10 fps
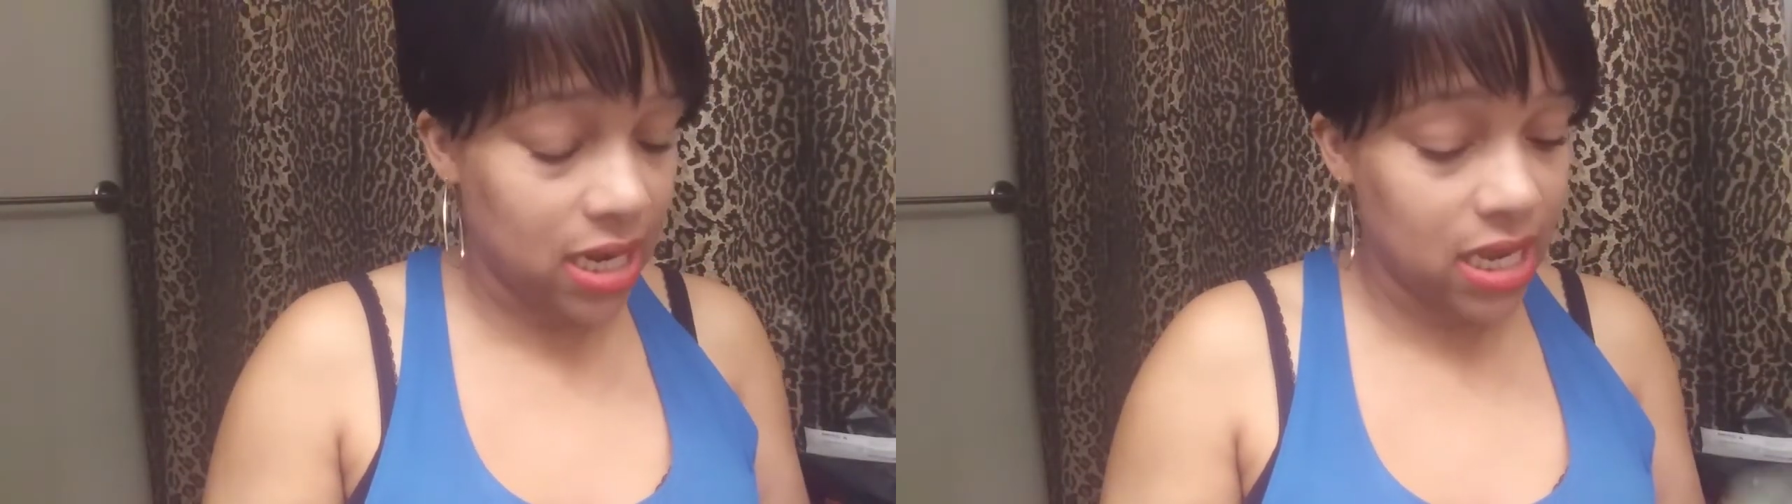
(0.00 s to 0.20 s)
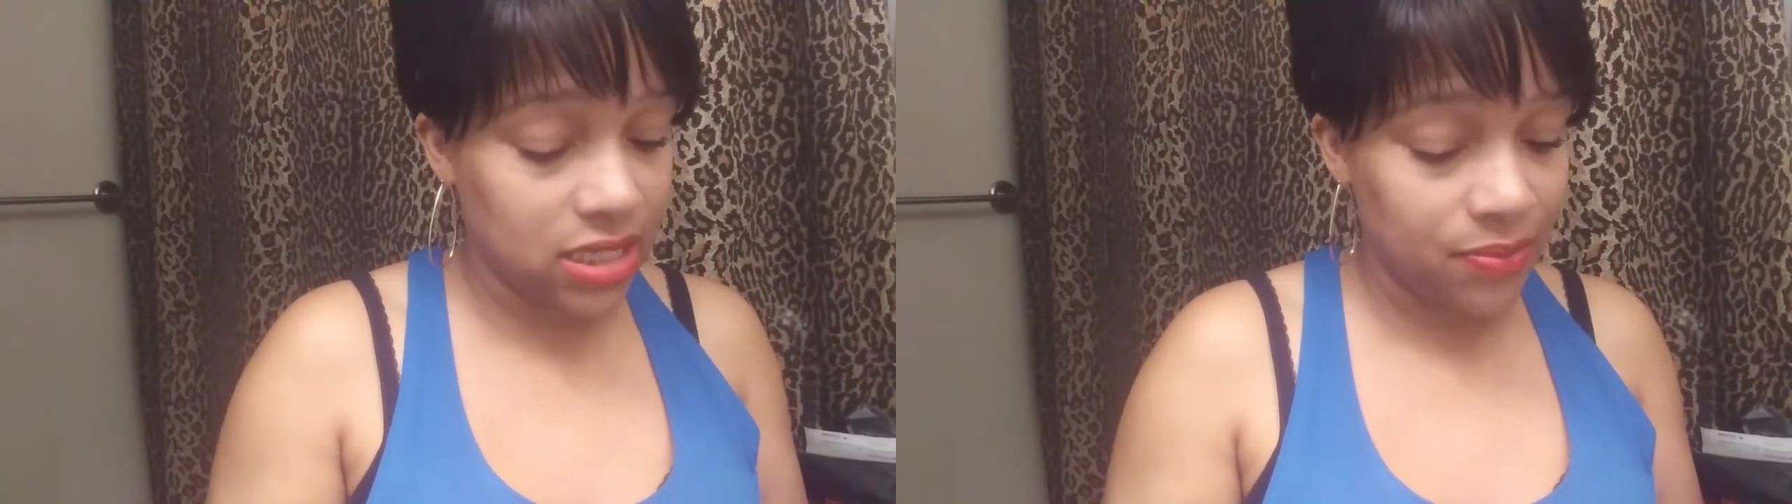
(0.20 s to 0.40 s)

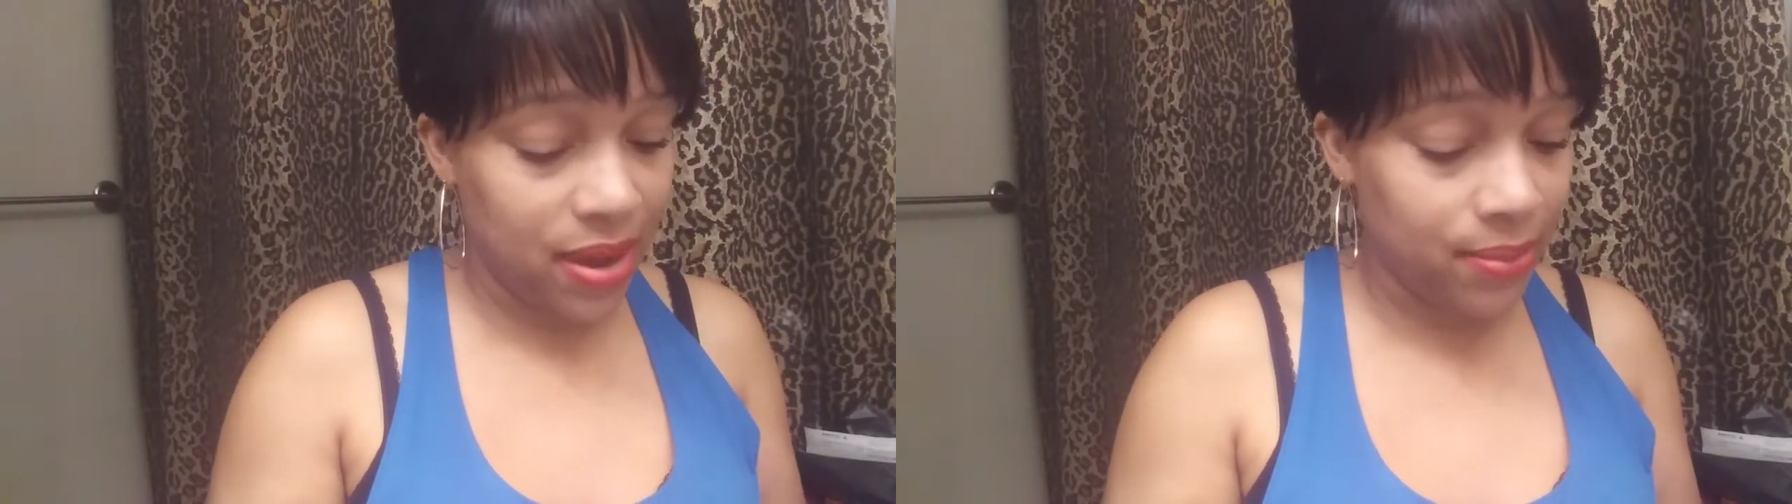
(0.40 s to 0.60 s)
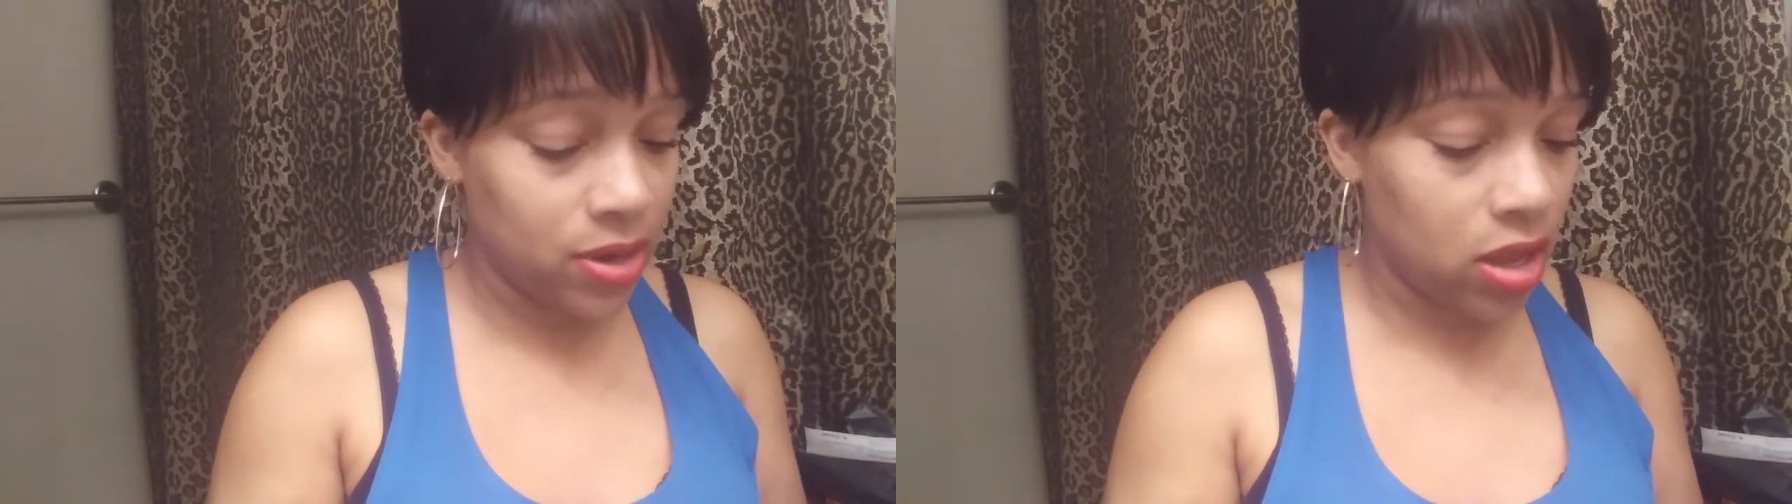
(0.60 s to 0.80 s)
is a
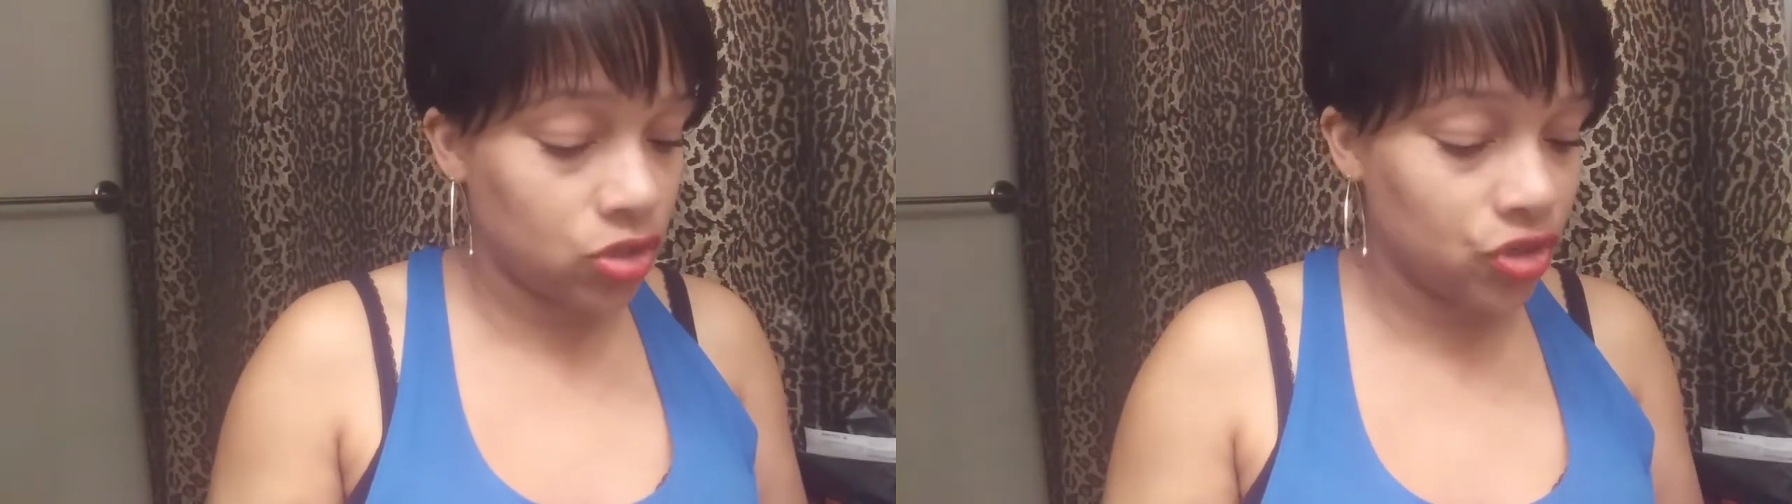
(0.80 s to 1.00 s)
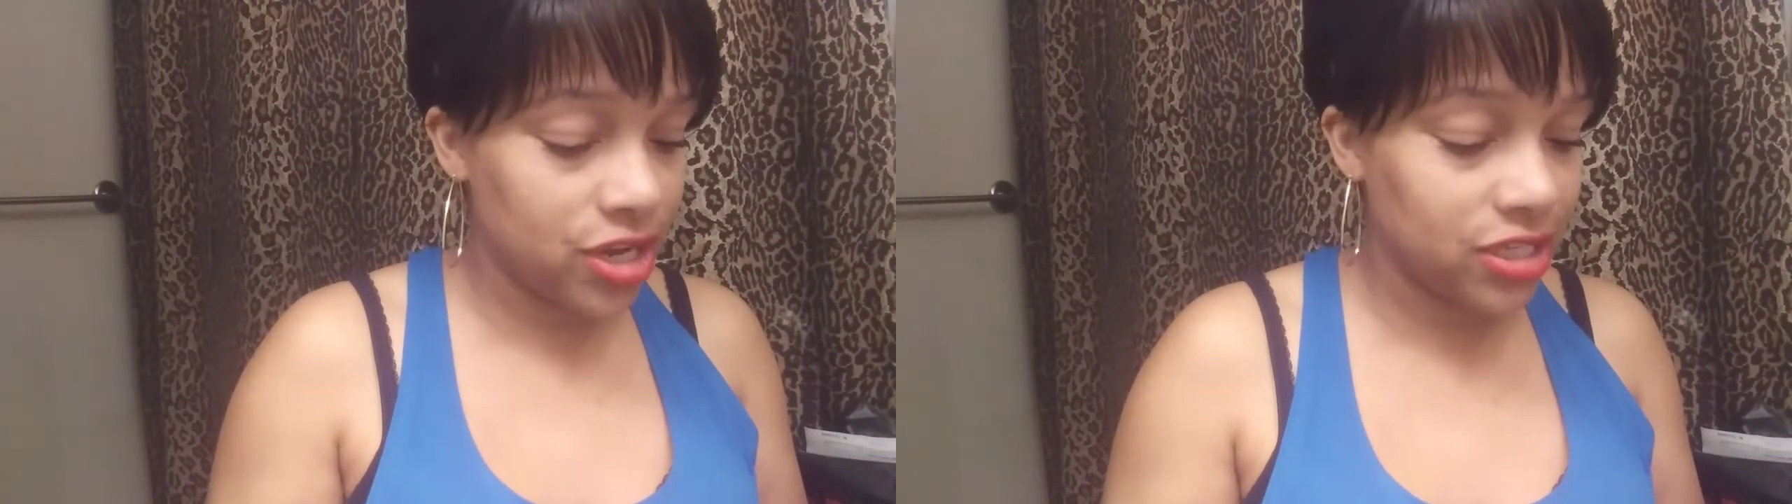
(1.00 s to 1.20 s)
baby doll
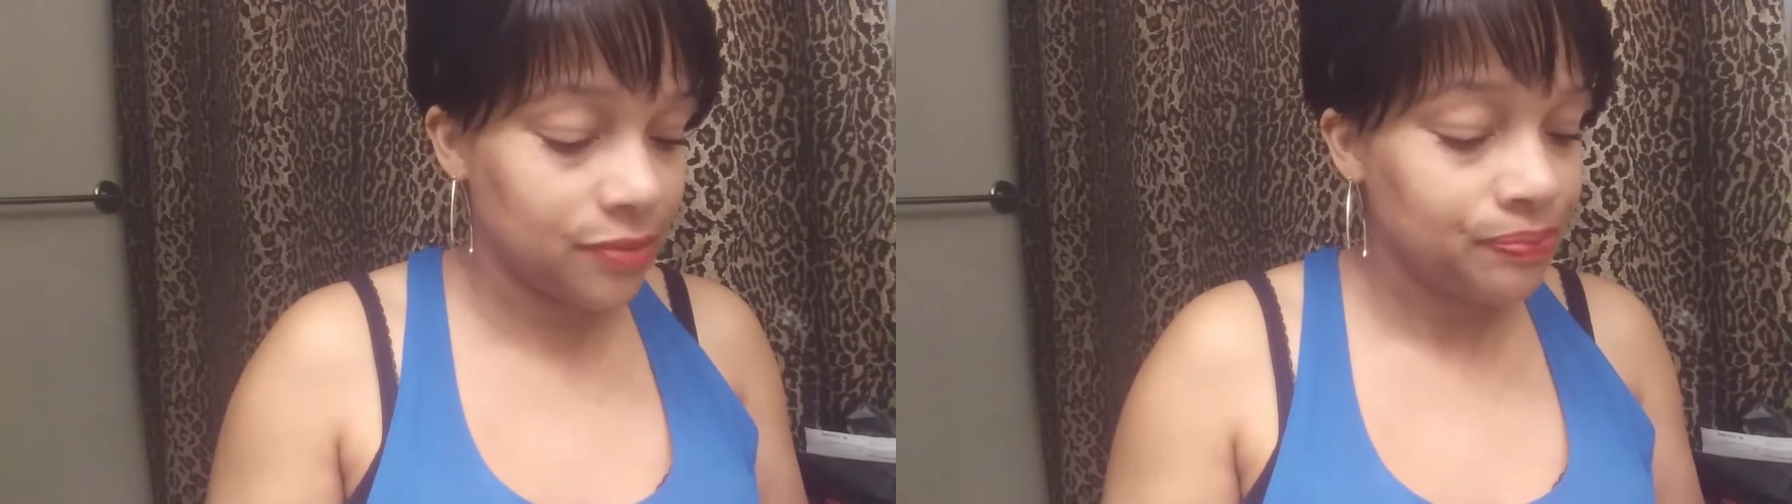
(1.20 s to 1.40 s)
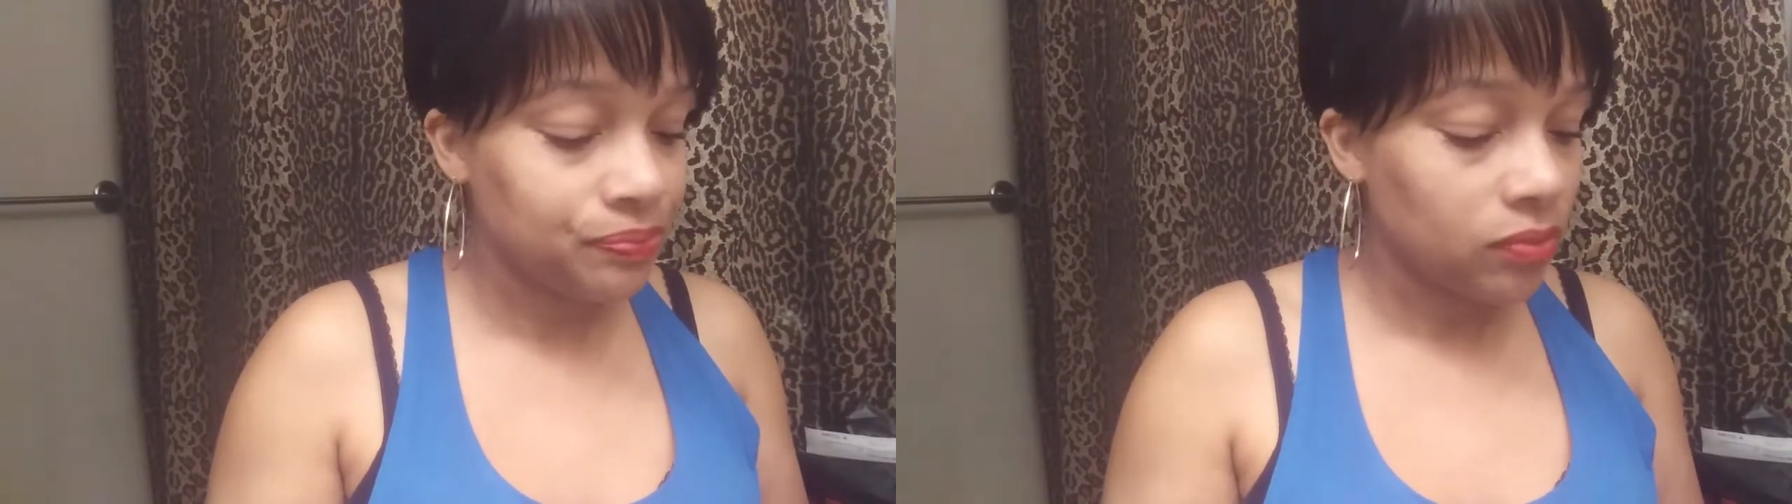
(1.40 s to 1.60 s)

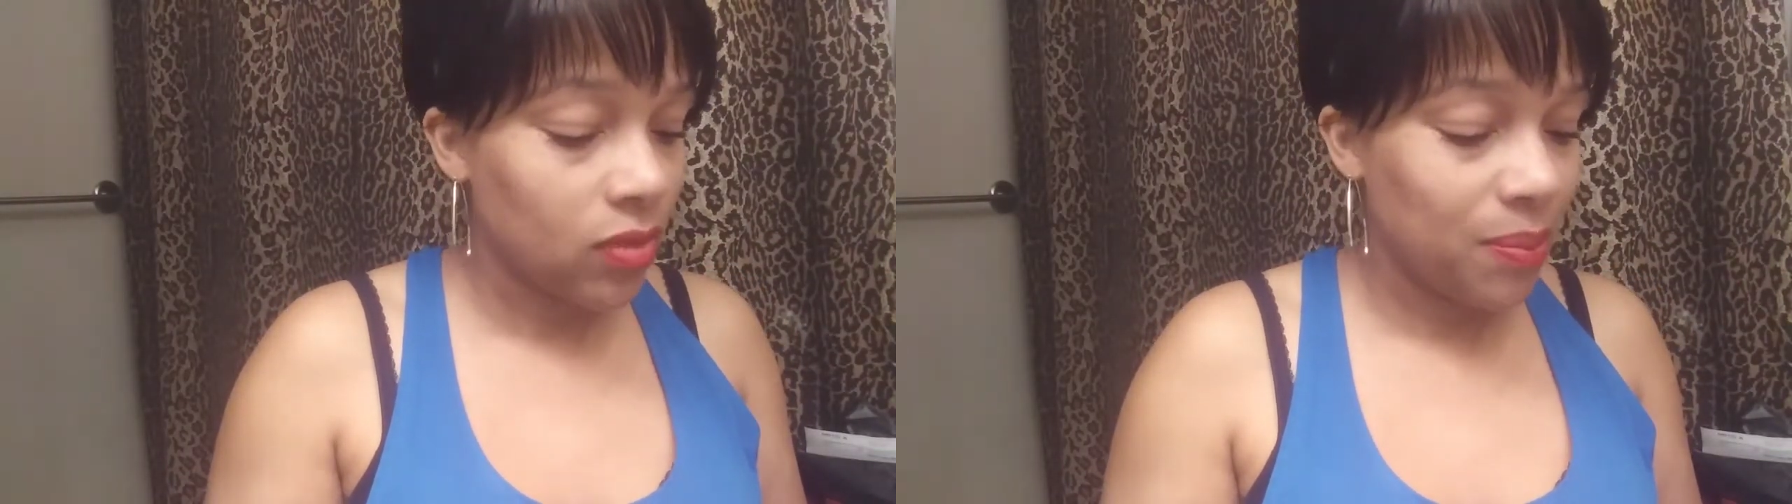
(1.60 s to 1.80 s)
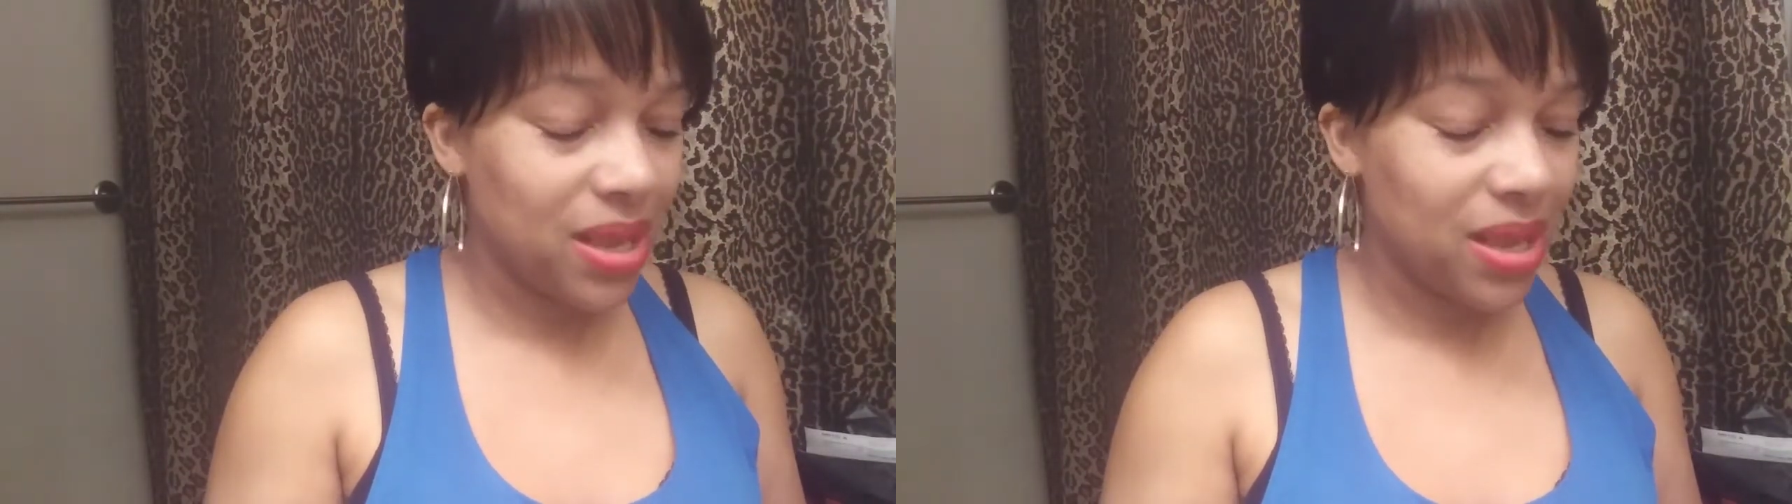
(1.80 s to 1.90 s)
dress,